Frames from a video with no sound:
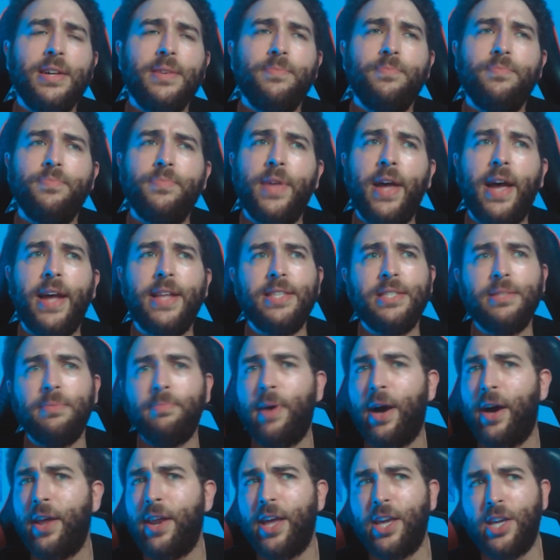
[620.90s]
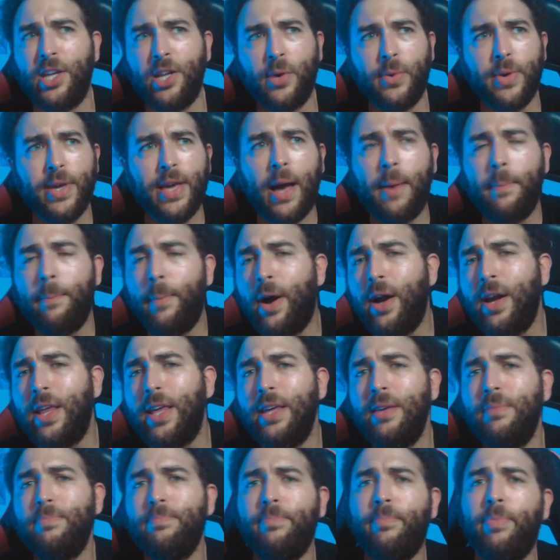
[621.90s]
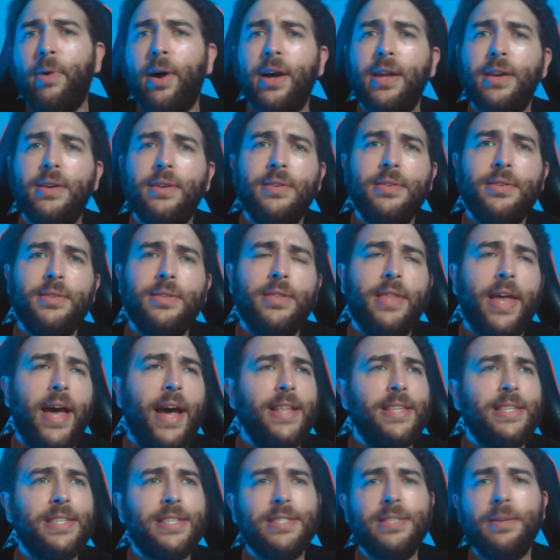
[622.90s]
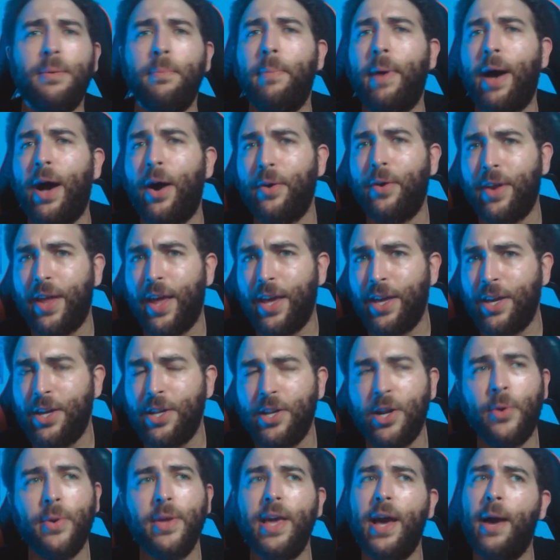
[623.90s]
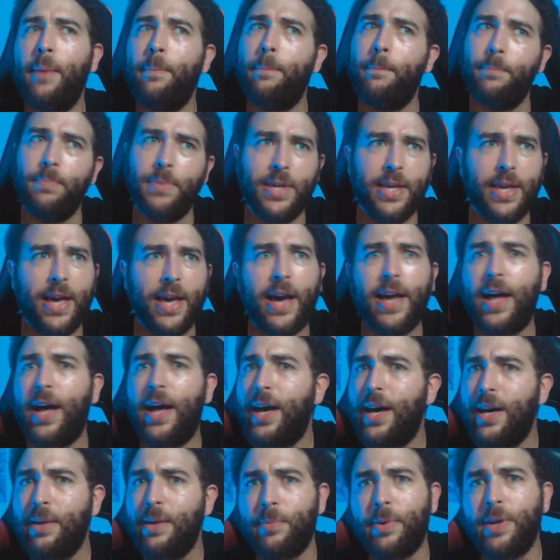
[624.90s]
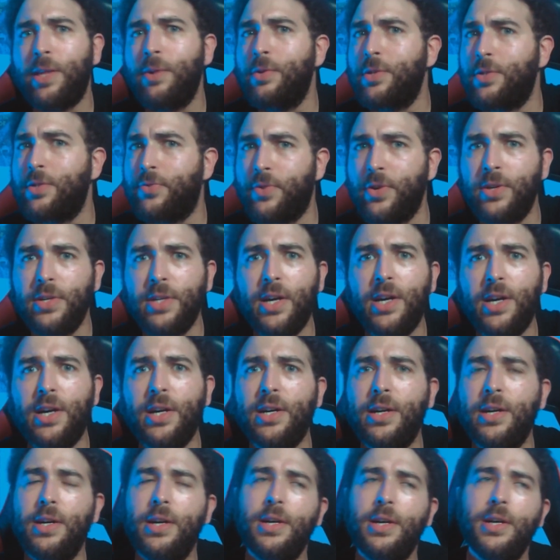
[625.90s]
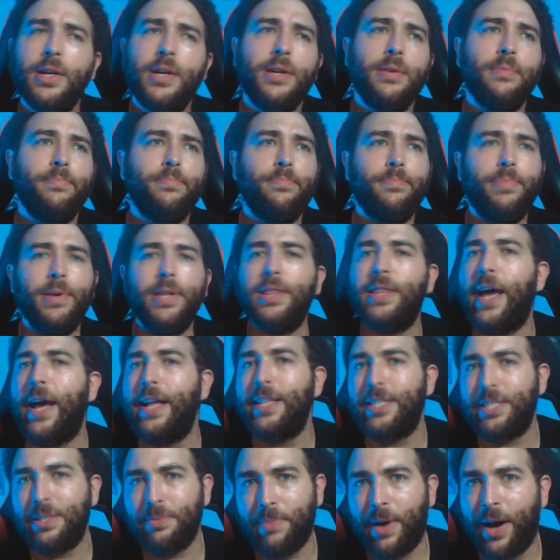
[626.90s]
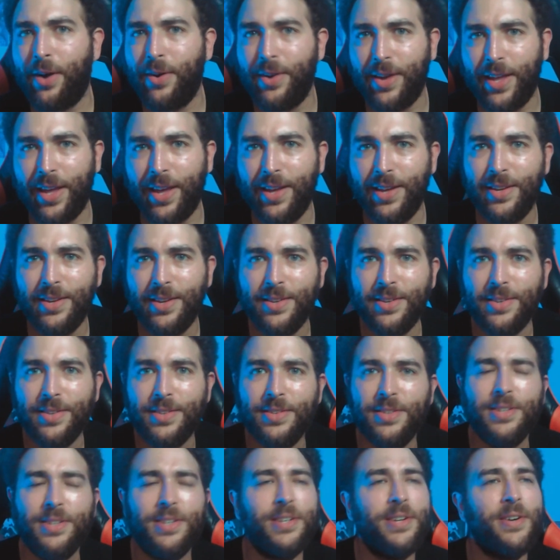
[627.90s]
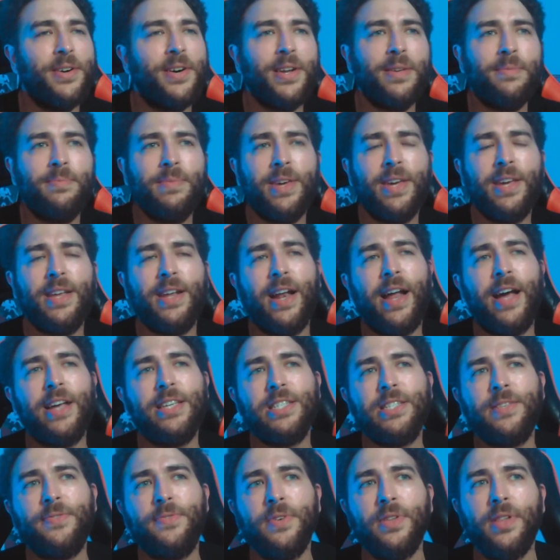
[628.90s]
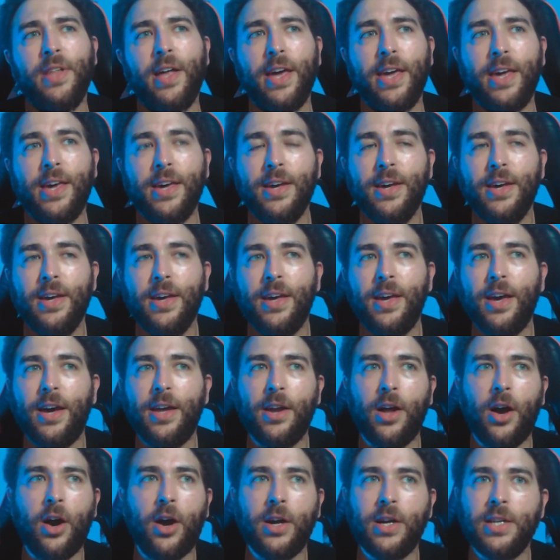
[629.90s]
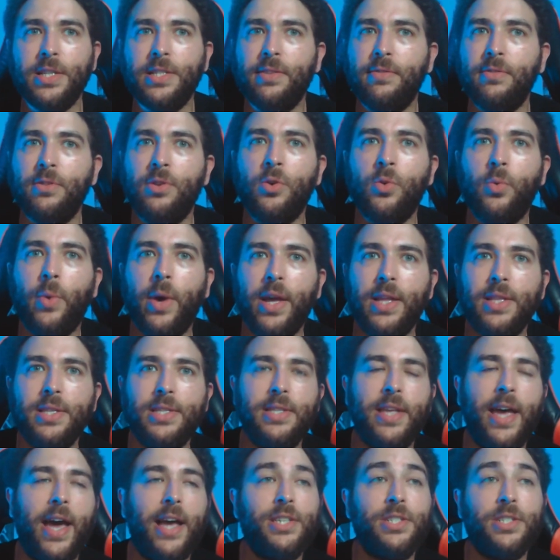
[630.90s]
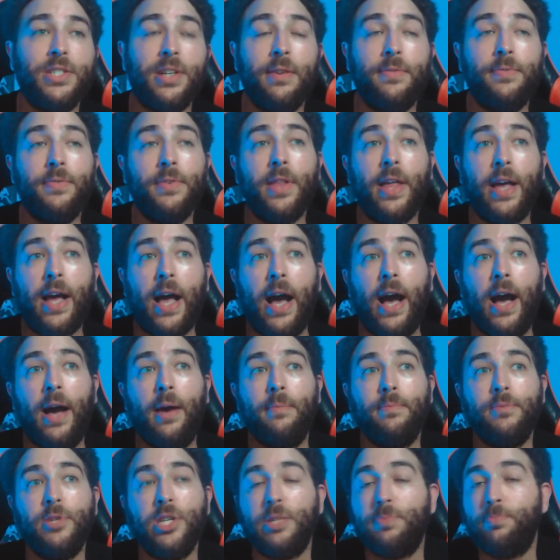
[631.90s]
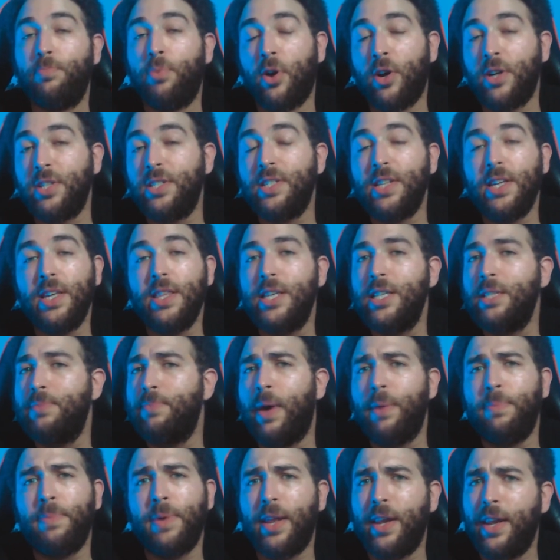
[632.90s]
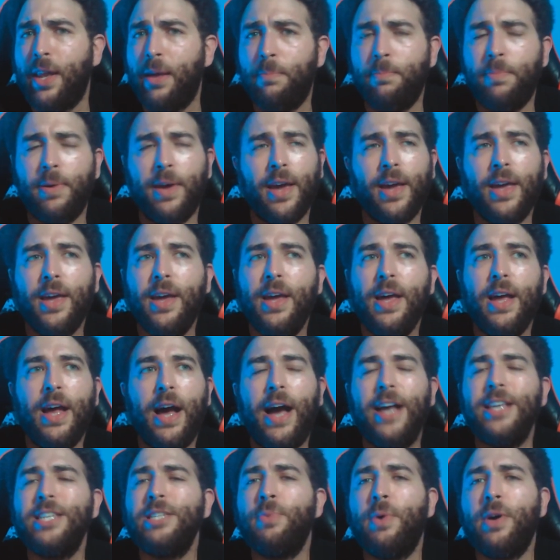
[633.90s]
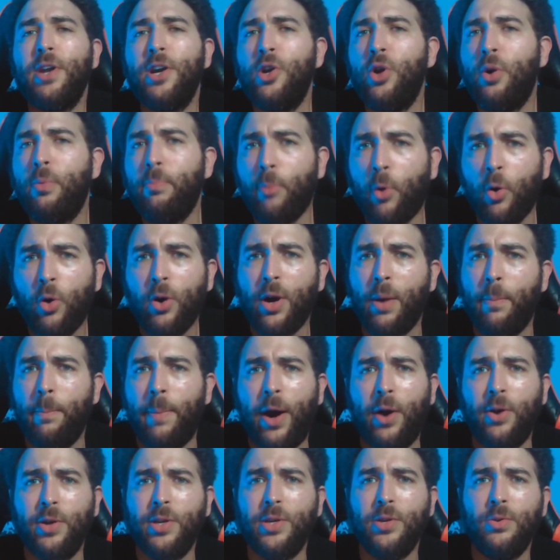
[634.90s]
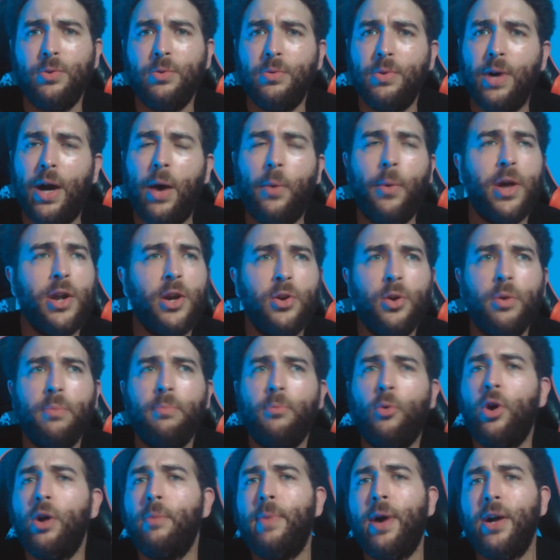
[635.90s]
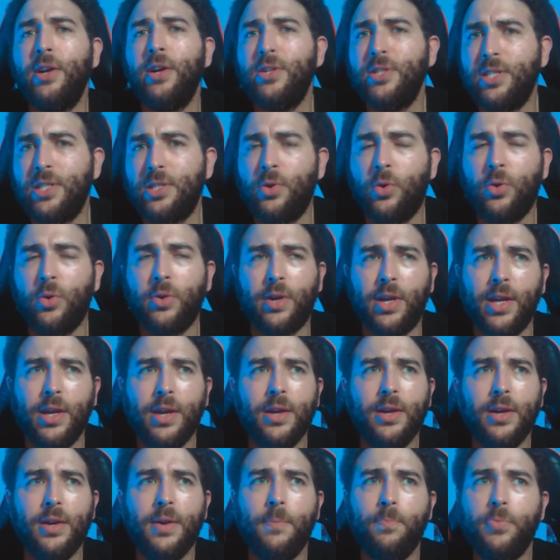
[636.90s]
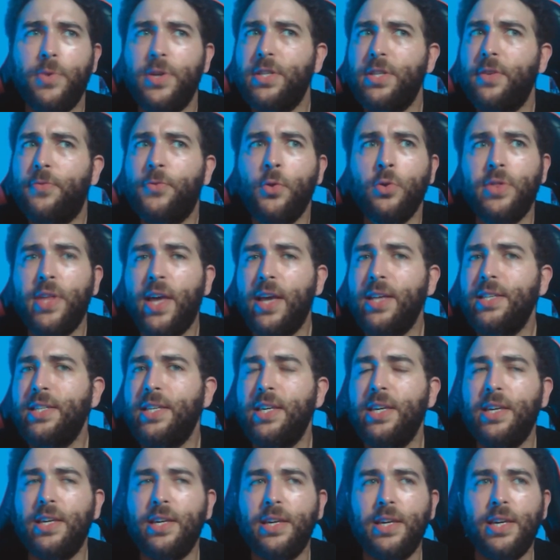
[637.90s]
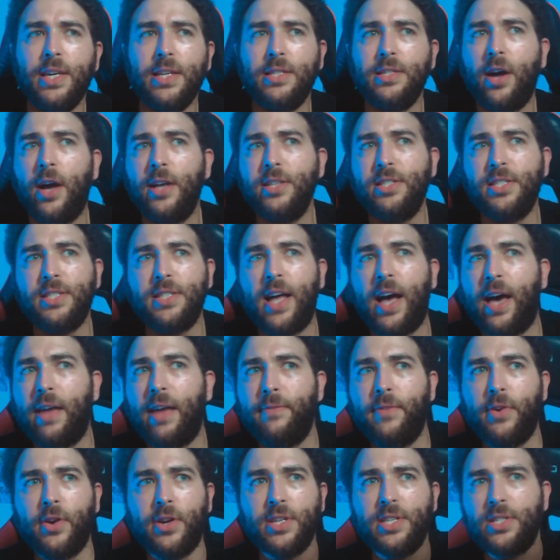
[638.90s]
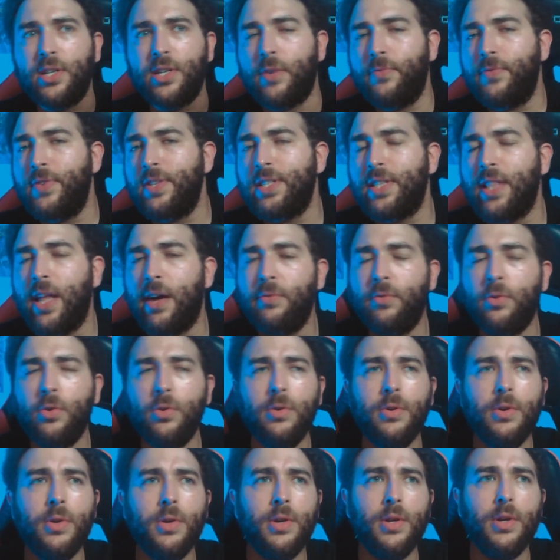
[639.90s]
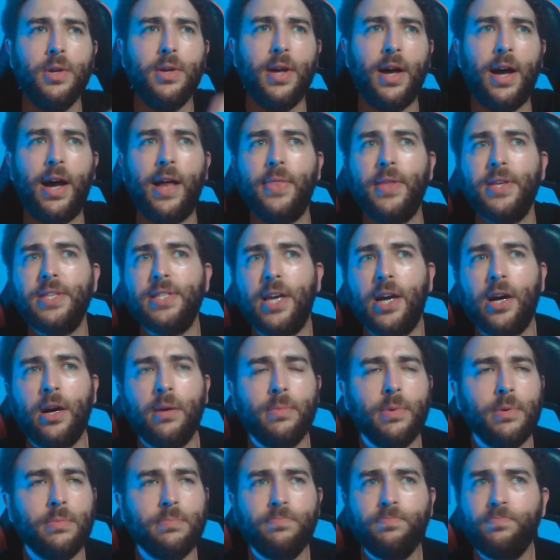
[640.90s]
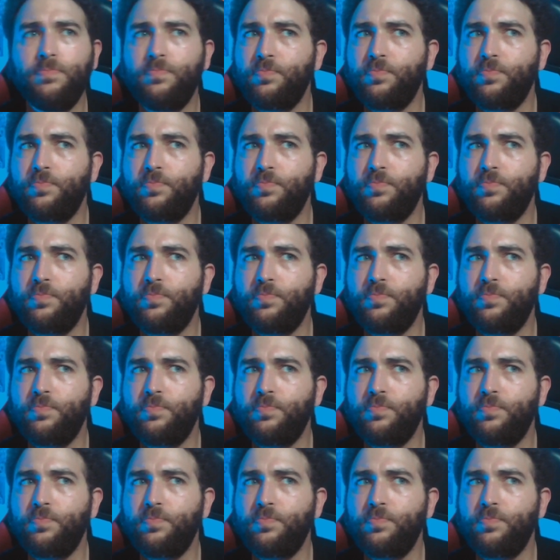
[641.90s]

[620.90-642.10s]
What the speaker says: that's about it. You know, he got money, but that's about it. You know, he got on when he was real young, but that's about it. You know what I mean? And I just feel like an artist of Lil Wayne's stature, I feel like just personally, this might be a nitpick. I just want to know more about you. I want to know more about your story. There's a few things he touched on very surface level on this album.